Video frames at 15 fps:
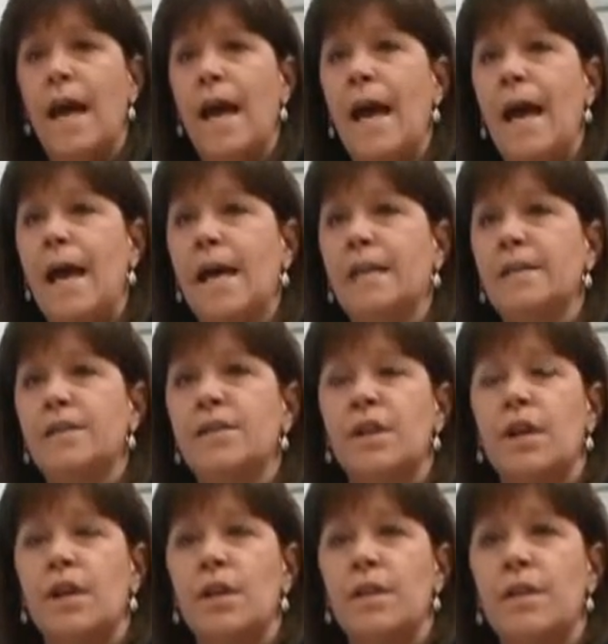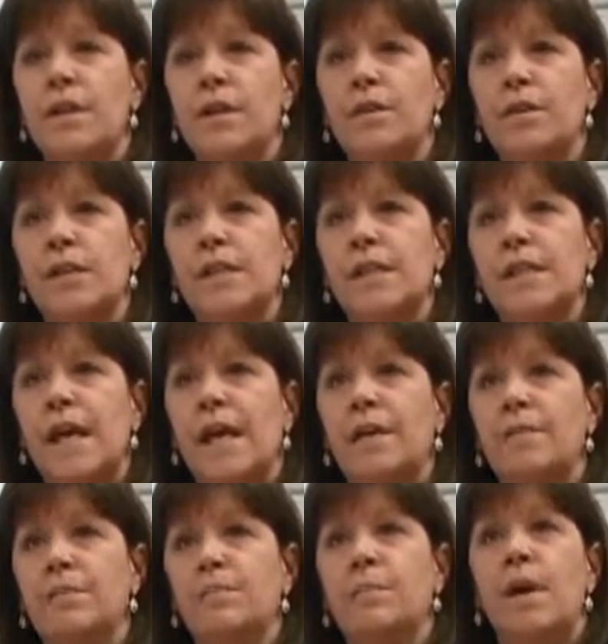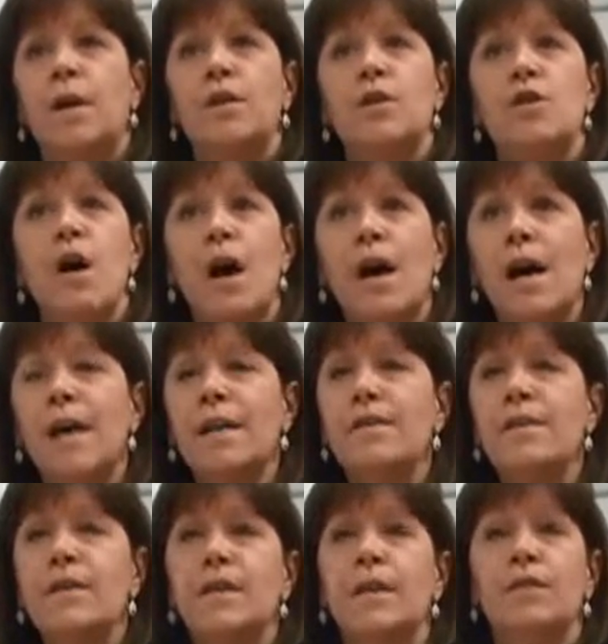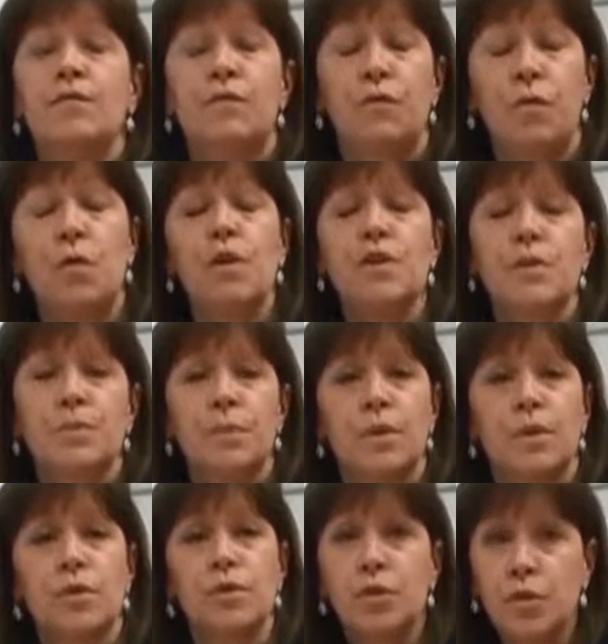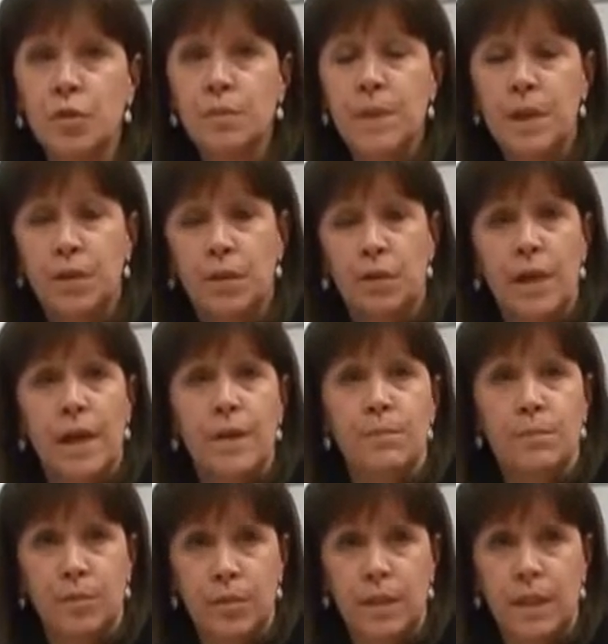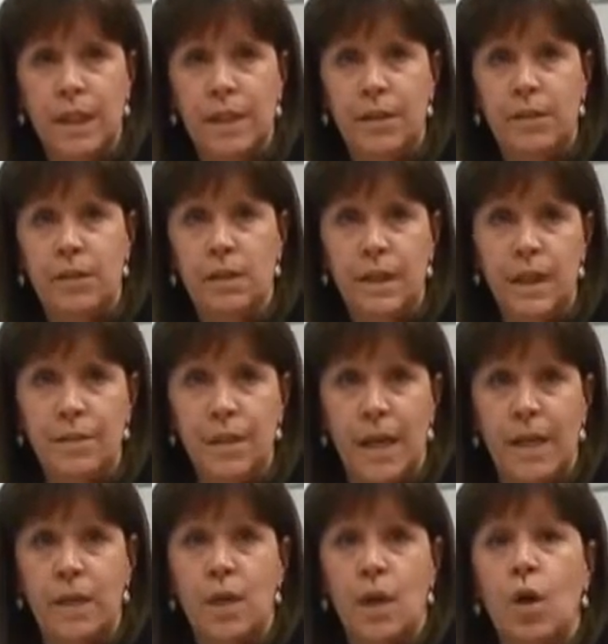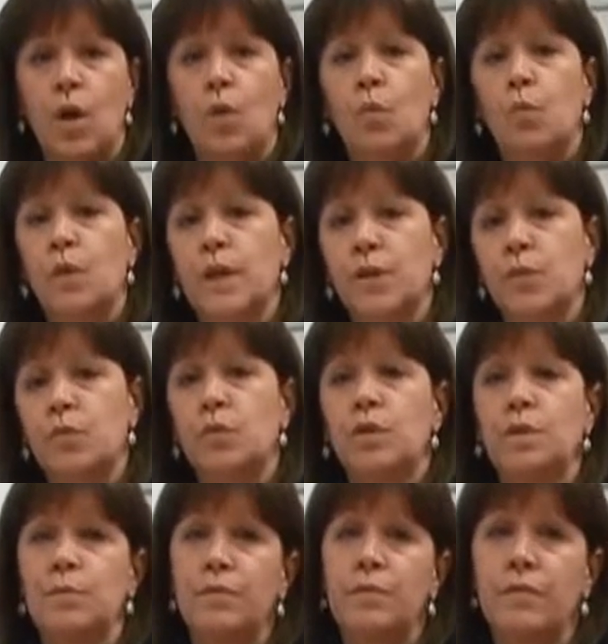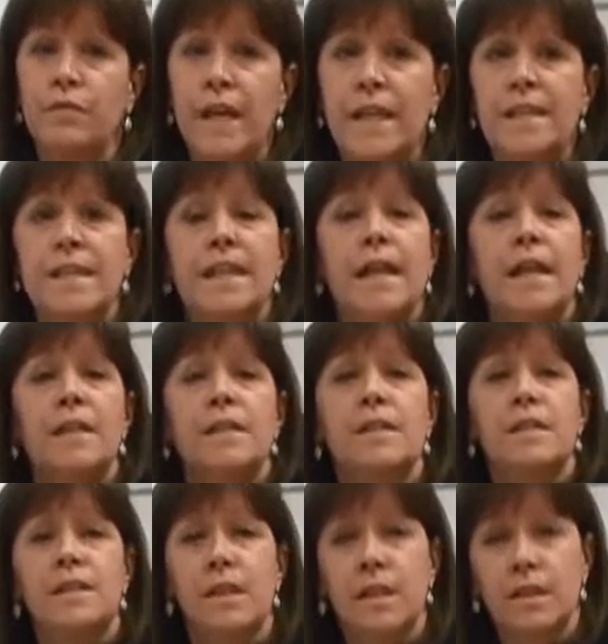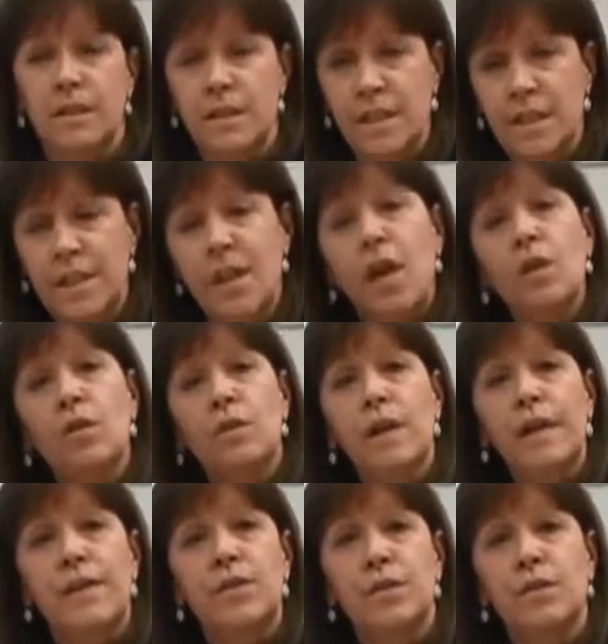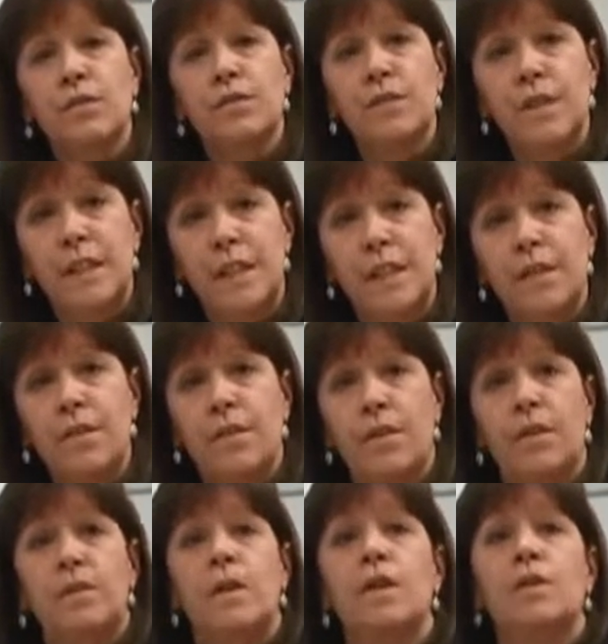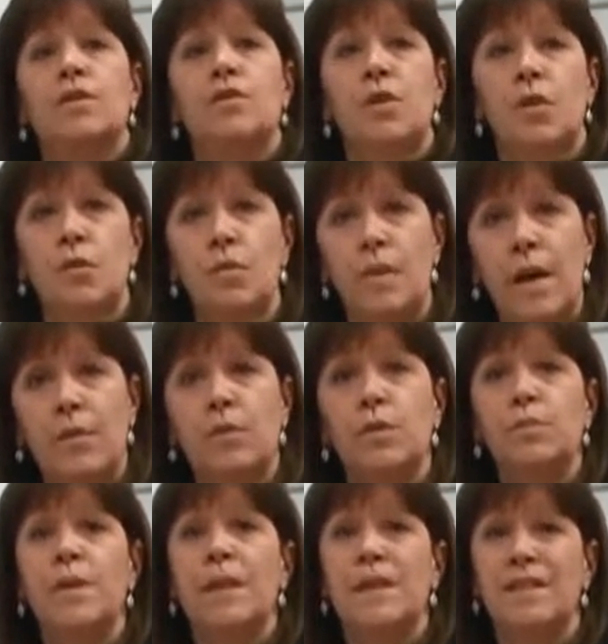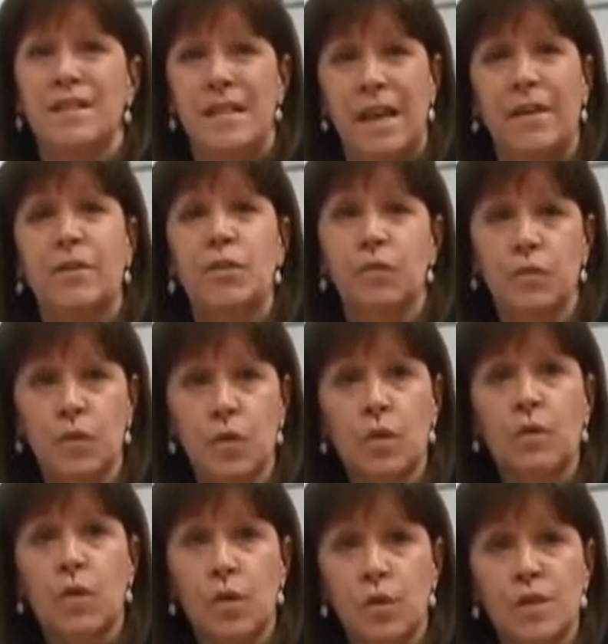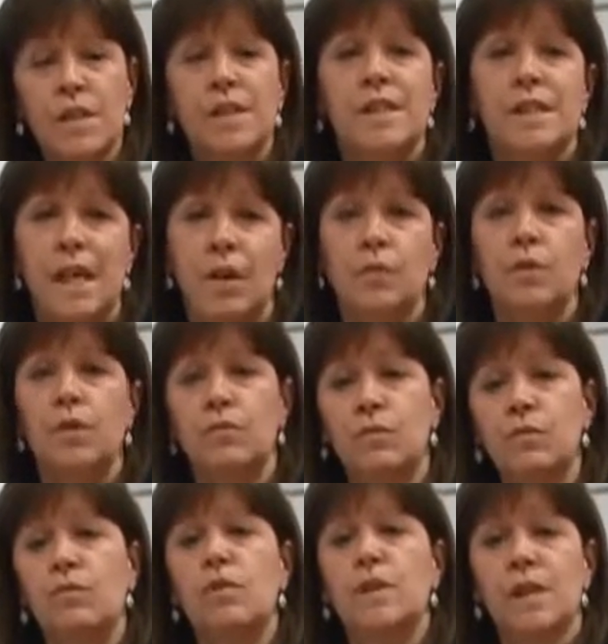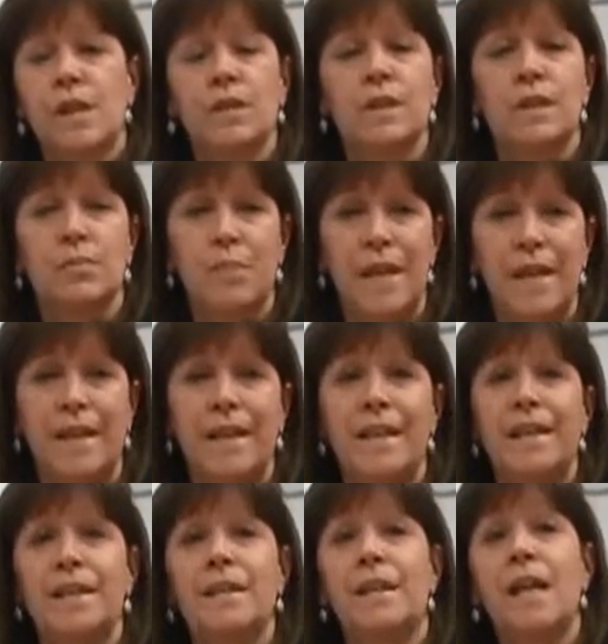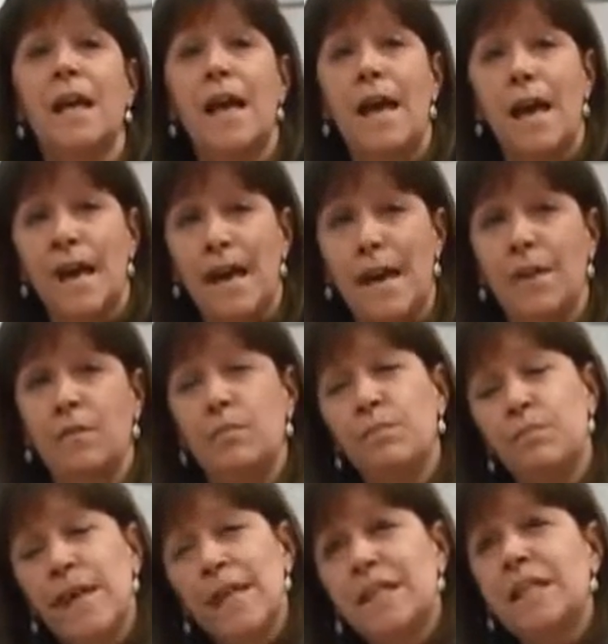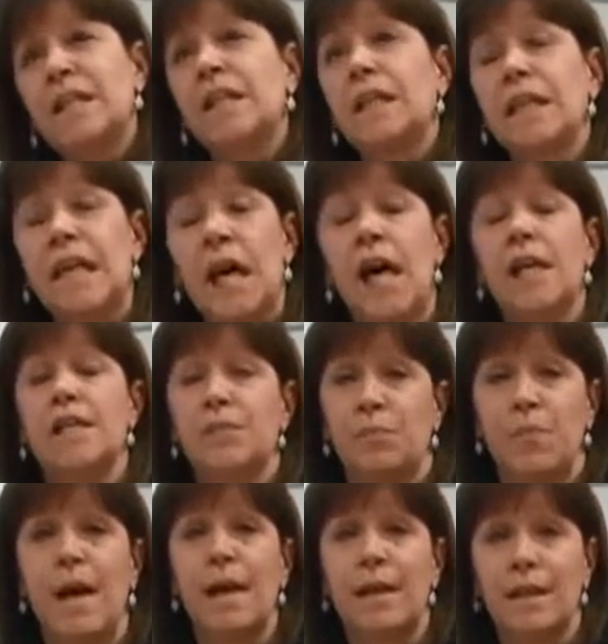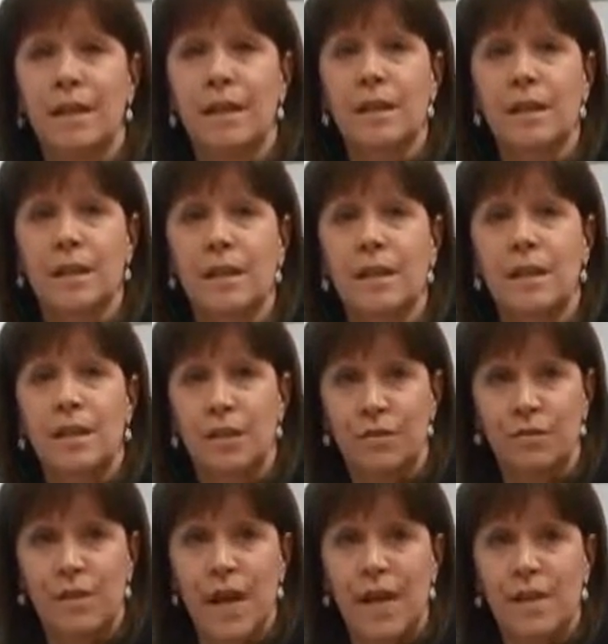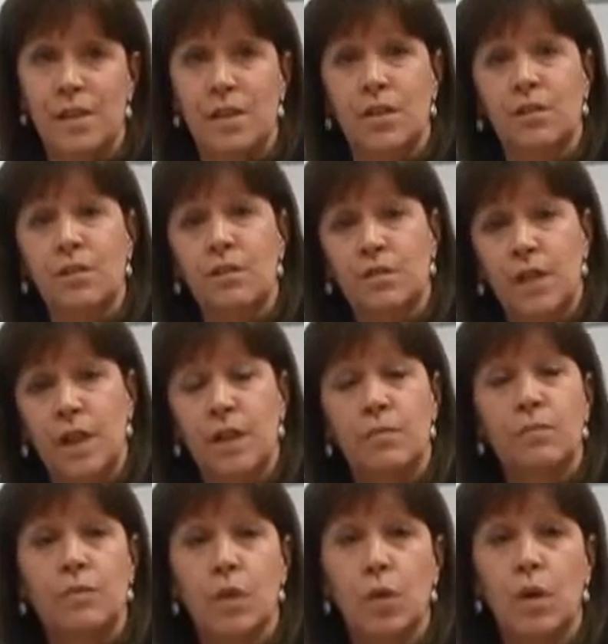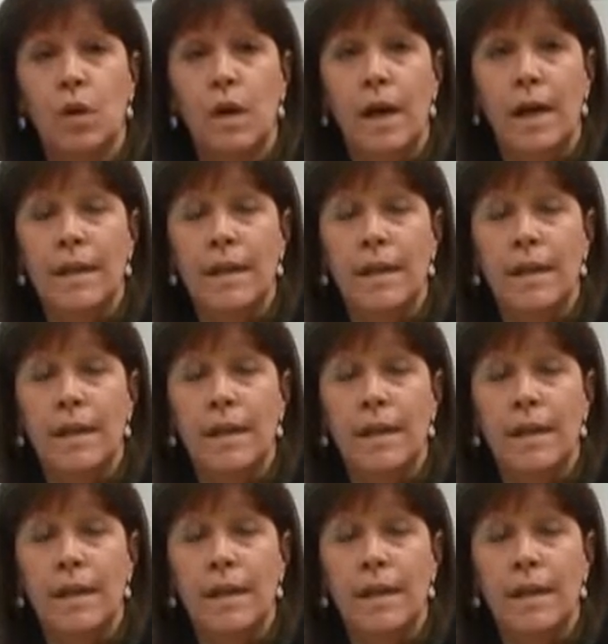And there is a non-enforceable 2 milligram per liter limit, which would prevent against discoloration of teeth. So that would be a dental fluorosis that would result in pitting and basically cosmetic effects of fluoride.